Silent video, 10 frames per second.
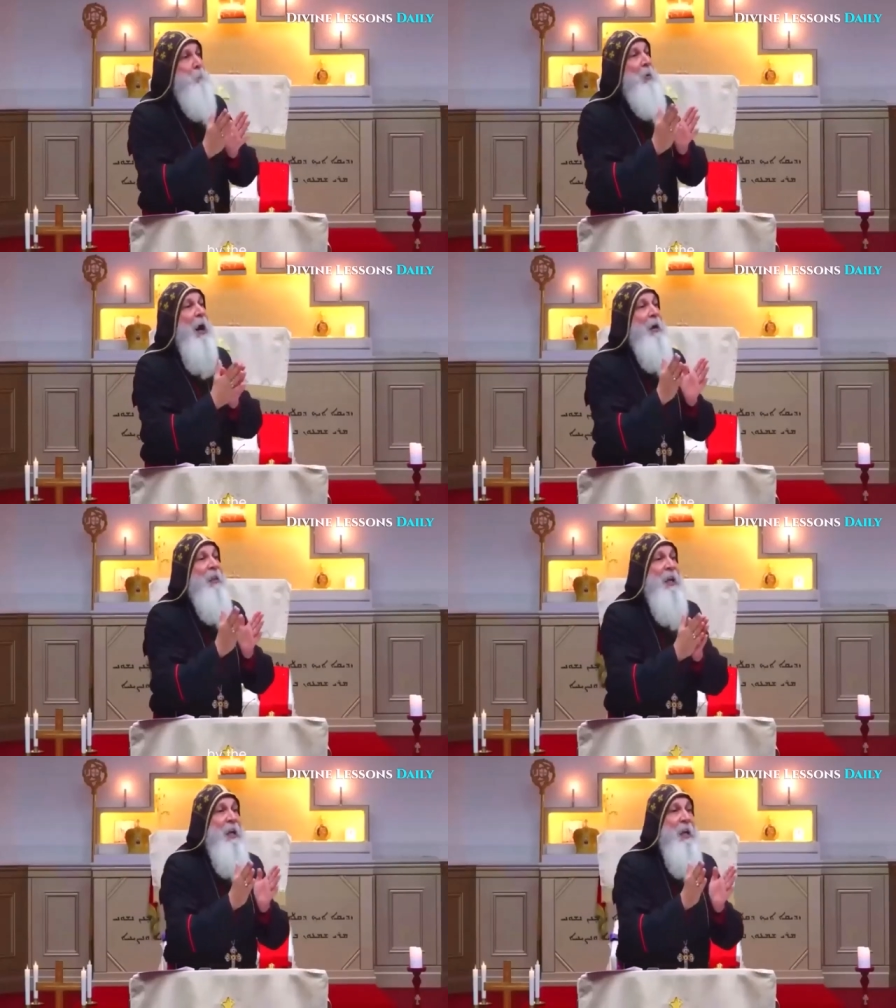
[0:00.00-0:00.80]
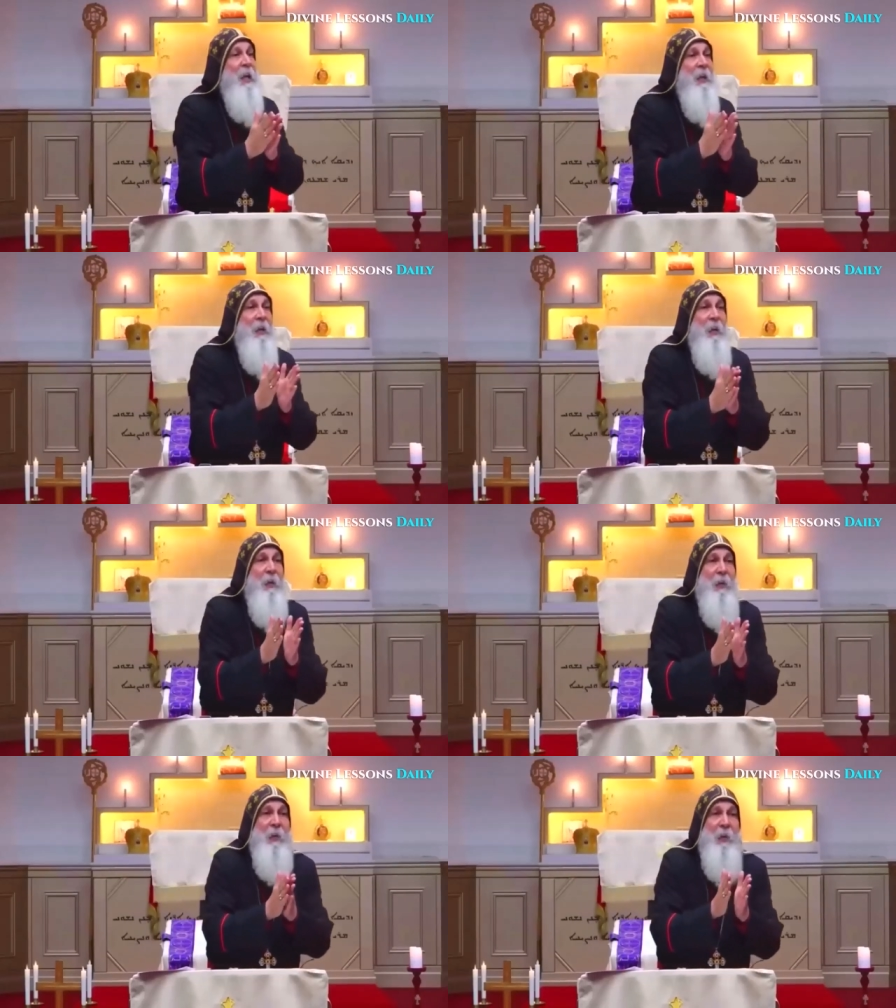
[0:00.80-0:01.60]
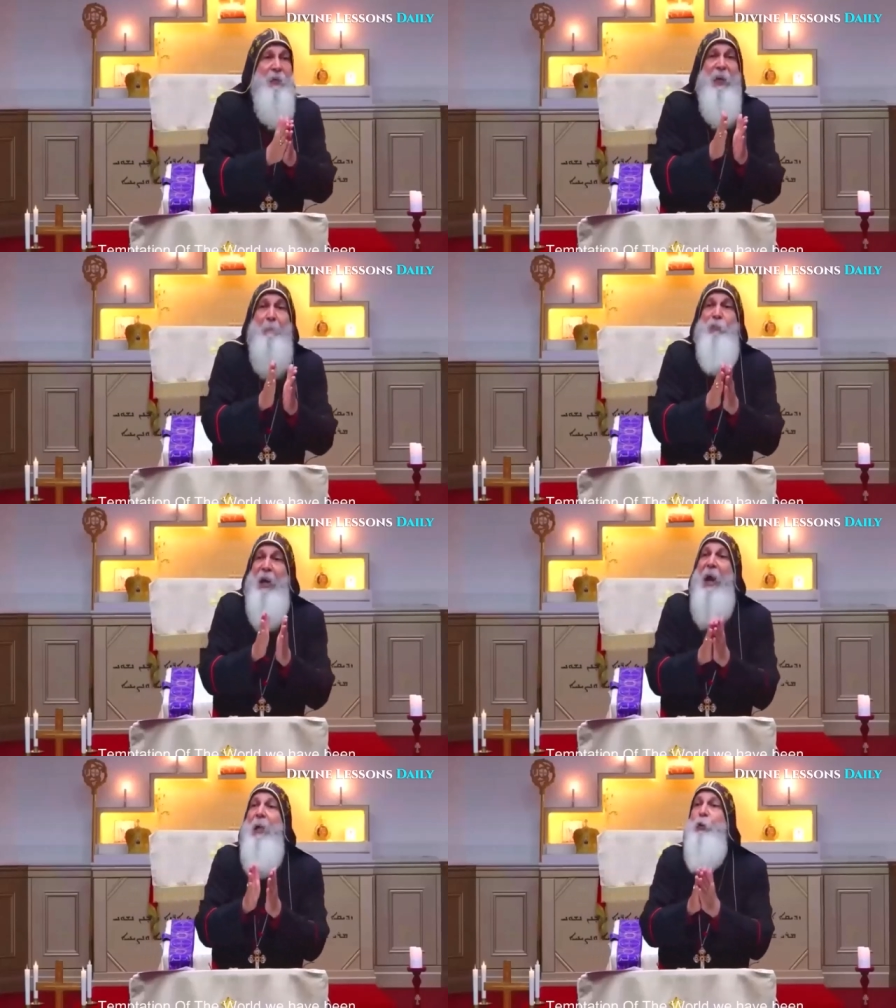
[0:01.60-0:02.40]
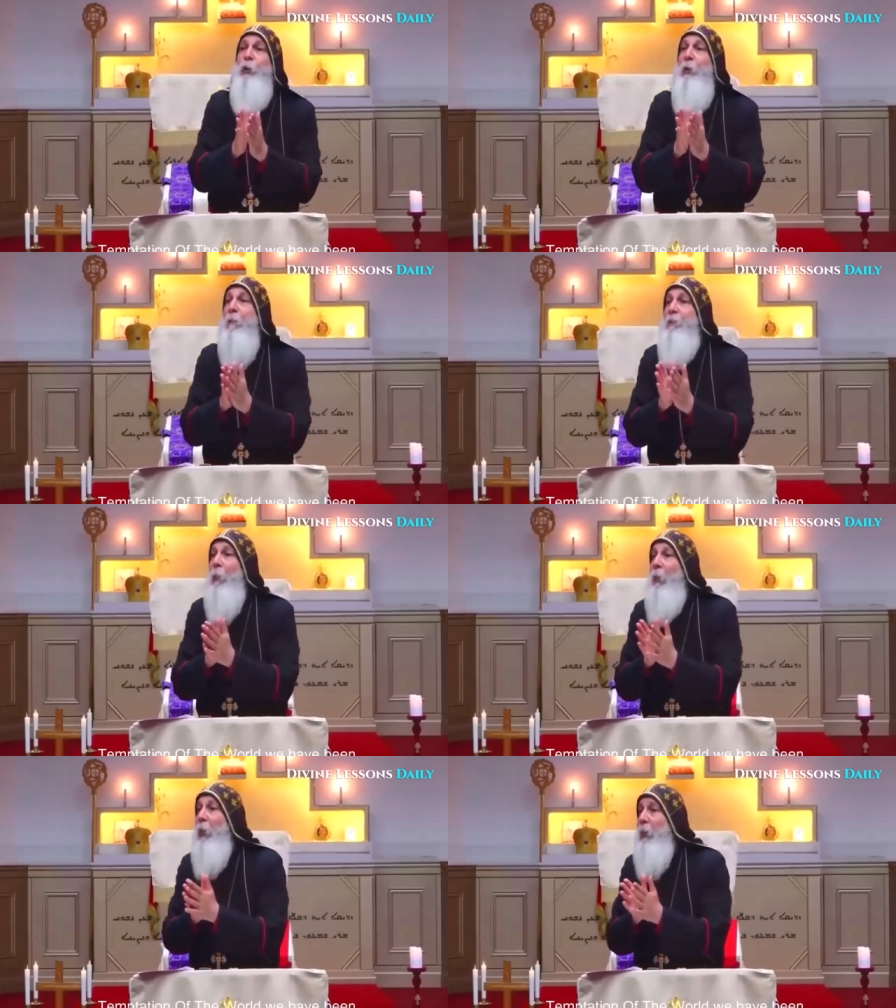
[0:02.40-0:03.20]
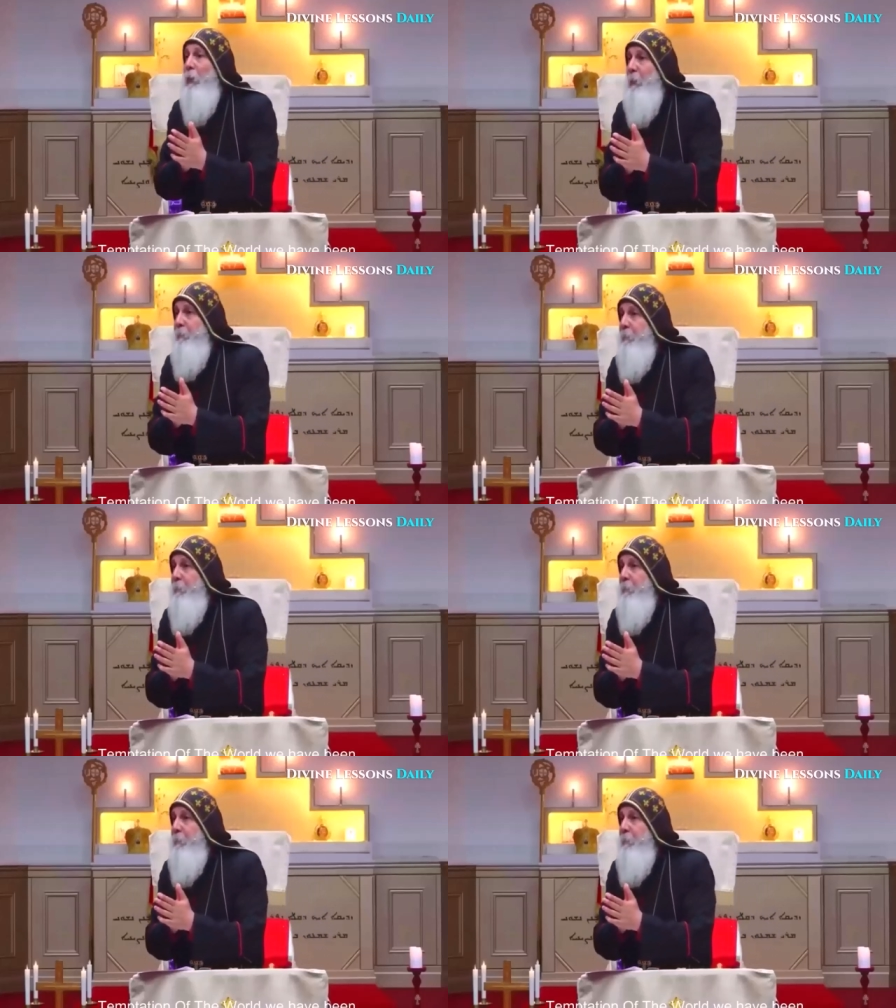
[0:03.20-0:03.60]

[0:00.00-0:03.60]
by the temptation of the world.